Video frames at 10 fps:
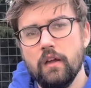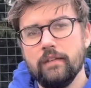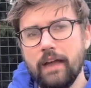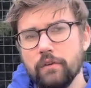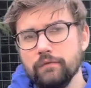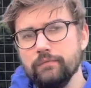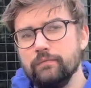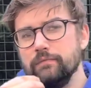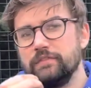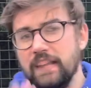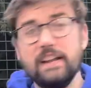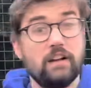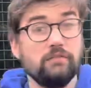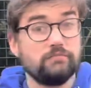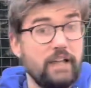Now,
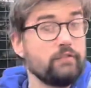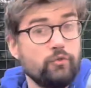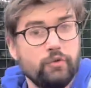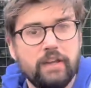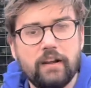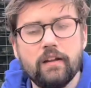deer, like roe deer,